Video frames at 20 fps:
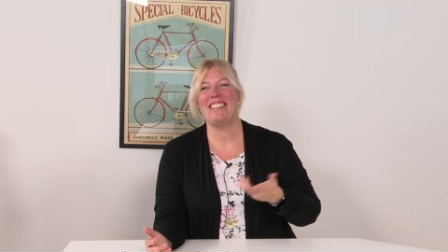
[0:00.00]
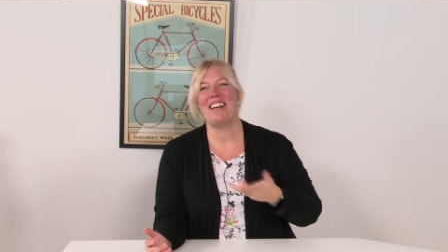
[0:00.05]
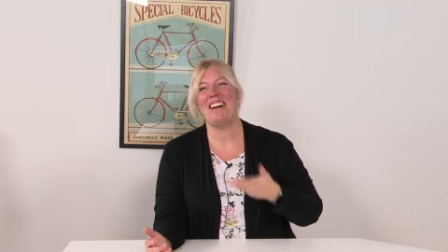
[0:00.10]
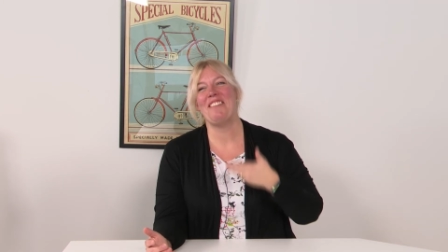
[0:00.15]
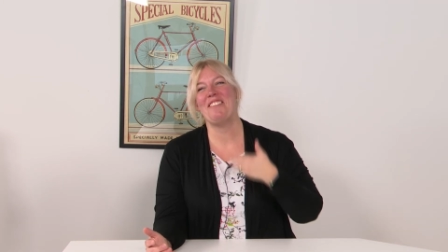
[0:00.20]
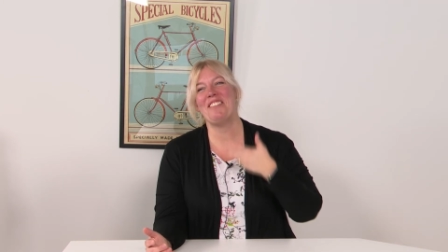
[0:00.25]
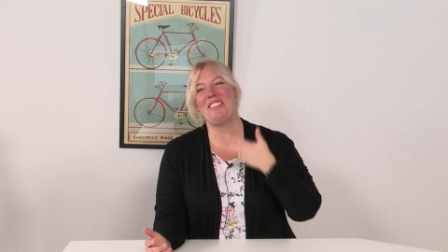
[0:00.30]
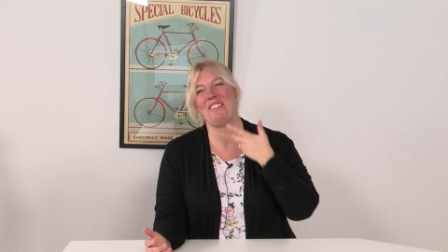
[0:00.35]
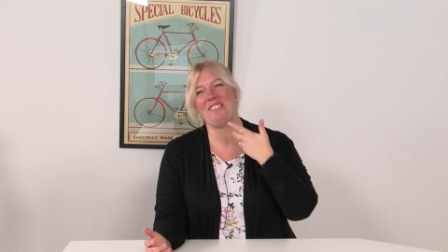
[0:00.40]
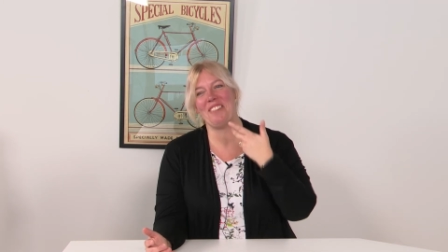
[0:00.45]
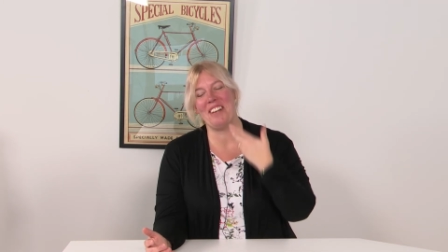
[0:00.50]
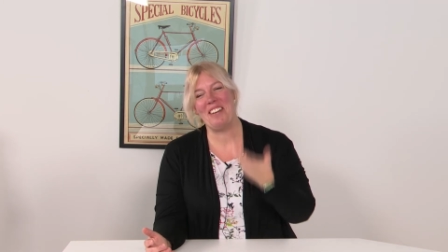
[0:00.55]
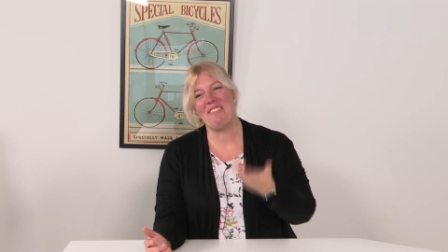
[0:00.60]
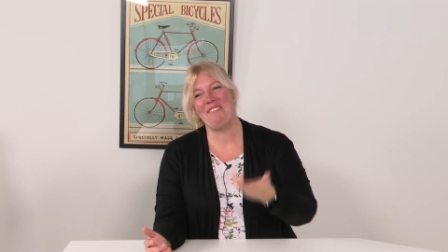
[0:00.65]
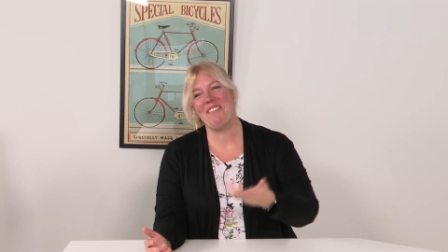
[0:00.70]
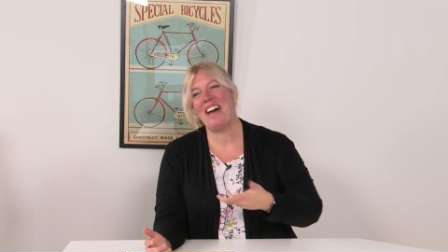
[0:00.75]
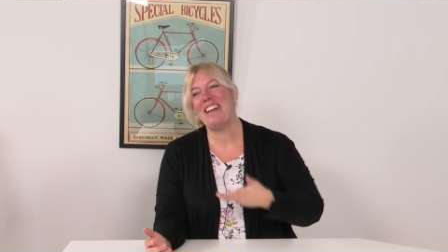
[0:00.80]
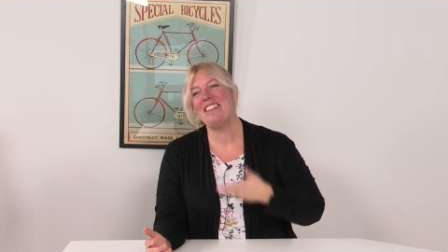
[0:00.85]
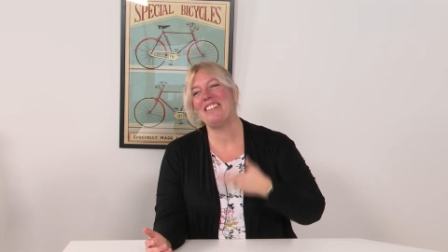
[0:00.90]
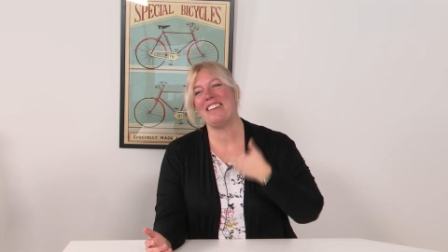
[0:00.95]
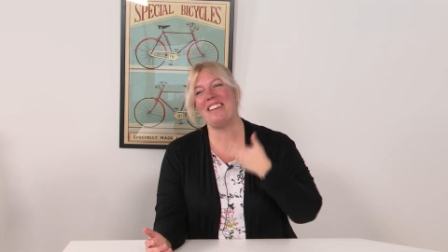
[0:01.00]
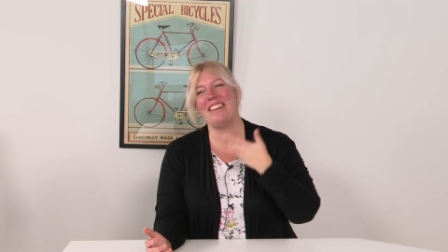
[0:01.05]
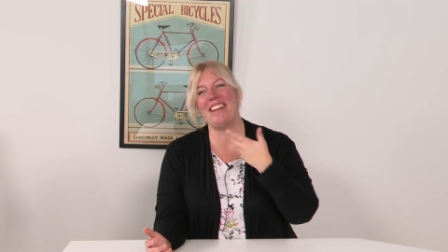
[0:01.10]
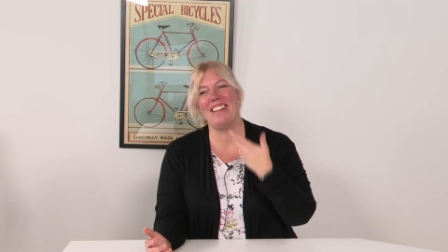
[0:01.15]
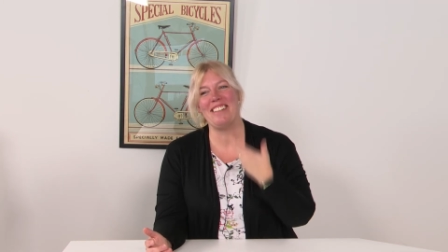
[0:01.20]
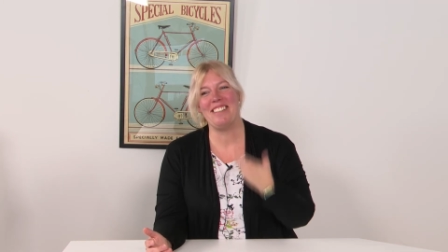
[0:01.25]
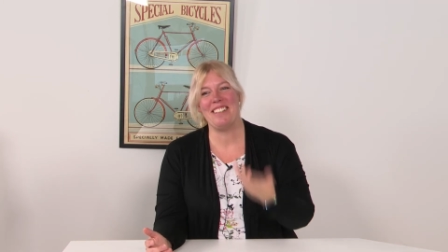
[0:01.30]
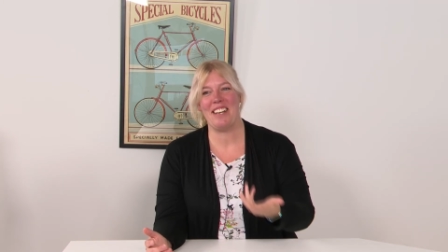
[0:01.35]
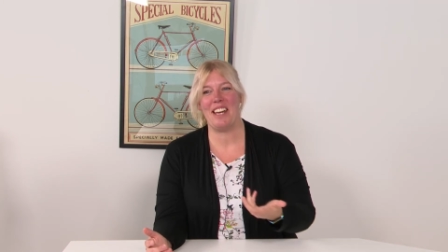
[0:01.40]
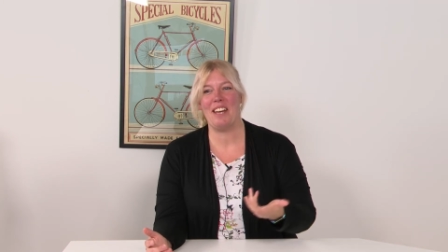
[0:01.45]
time to reimagine
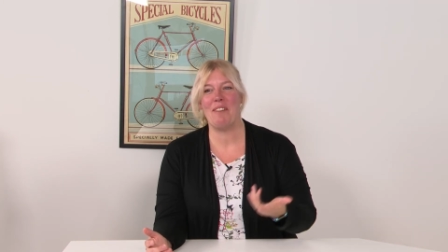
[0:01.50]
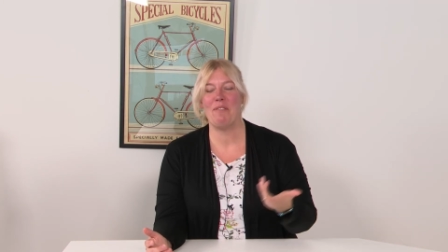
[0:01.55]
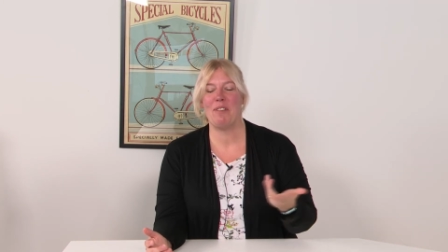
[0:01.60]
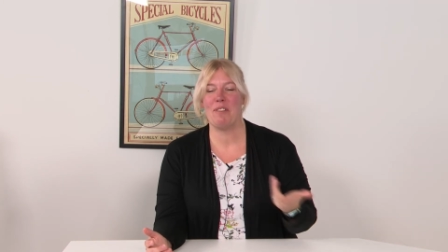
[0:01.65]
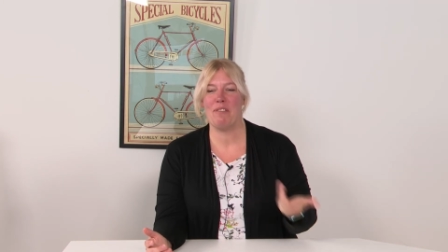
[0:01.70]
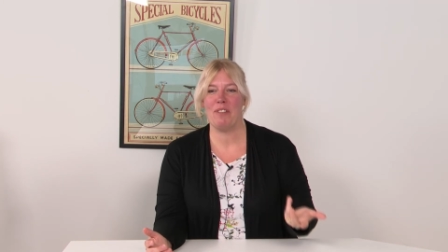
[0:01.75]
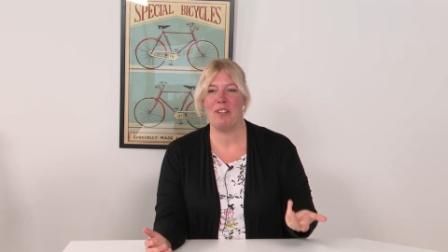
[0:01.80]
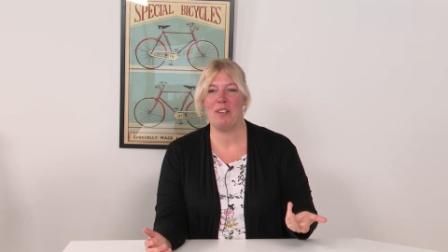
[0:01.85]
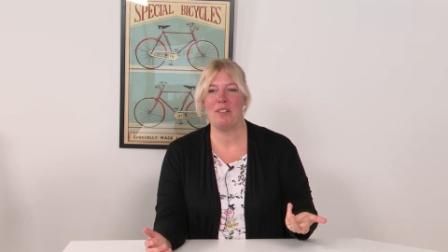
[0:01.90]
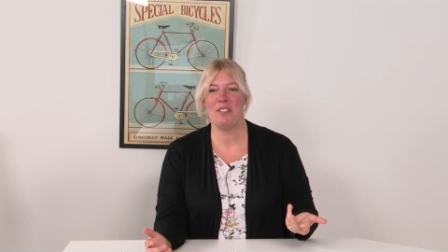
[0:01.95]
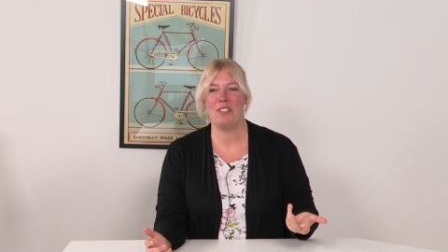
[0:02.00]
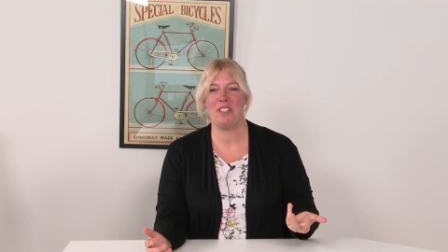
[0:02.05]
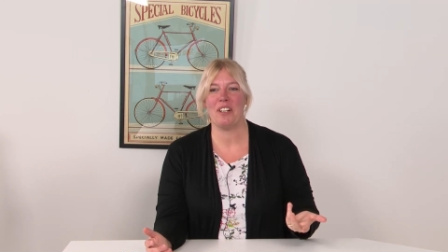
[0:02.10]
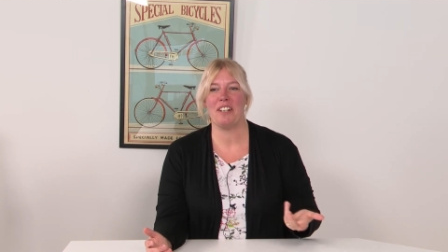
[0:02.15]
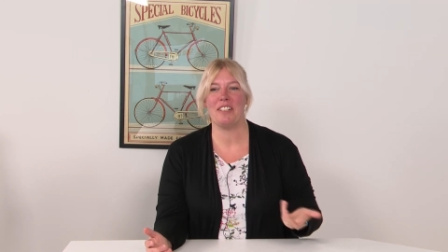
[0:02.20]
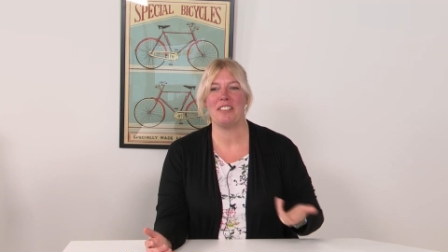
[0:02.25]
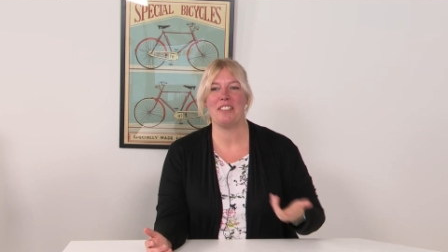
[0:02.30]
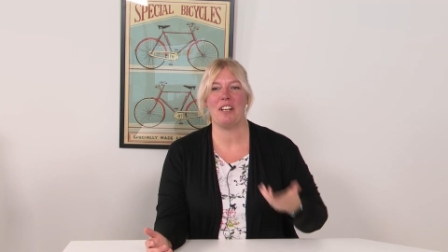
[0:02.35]
and shape the future.